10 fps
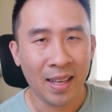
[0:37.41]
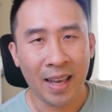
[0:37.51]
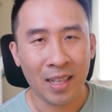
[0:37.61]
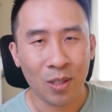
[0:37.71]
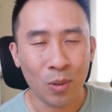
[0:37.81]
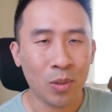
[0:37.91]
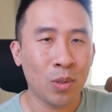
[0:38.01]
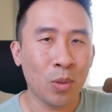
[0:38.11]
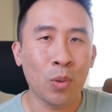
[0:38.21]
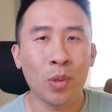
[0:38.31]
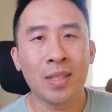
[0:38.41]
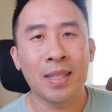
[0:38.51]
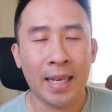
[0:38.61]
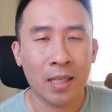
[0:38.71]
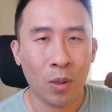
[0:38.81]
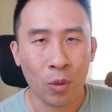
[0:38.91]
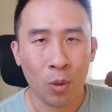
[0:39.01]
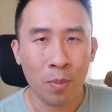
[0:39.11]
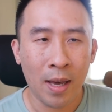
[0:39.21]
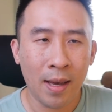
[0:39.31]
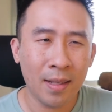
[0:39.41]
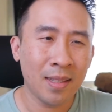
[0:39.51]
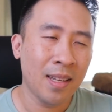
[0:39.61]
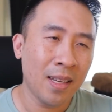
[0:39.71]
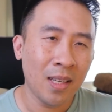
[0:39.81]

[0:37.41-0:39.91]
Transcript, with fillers: and use tools like CocoaPods,